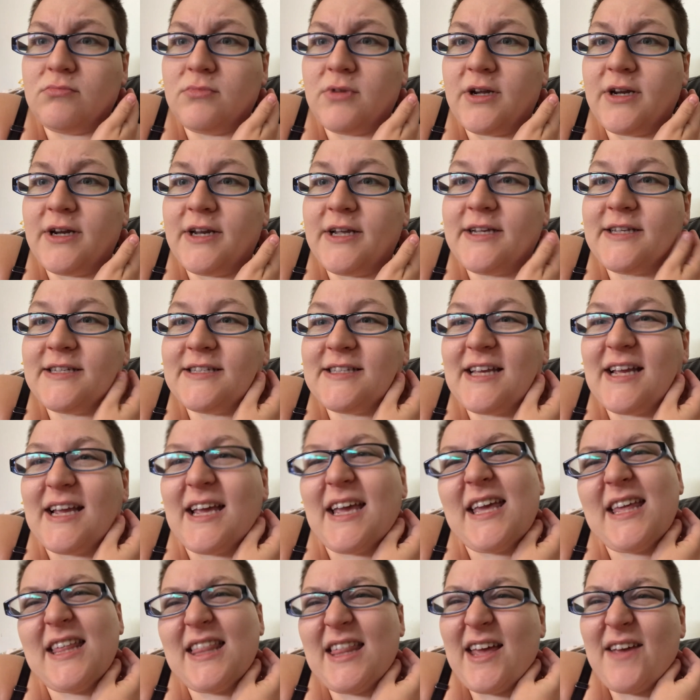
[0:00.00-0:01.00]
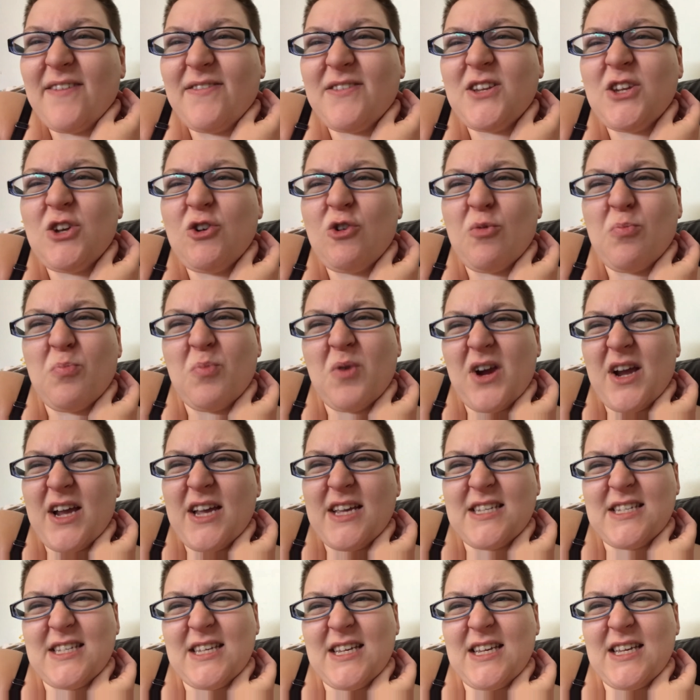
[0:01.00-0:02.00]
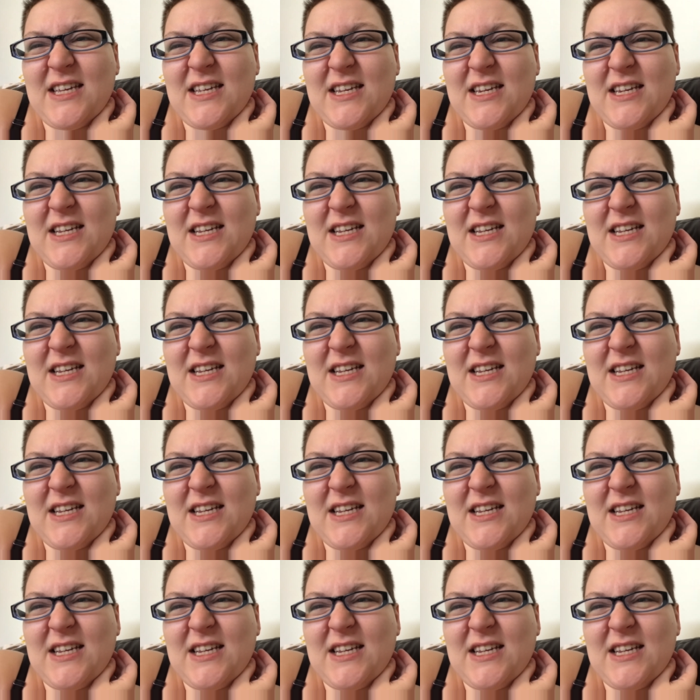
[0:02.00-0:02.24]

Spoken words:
And he's like, he left you a present.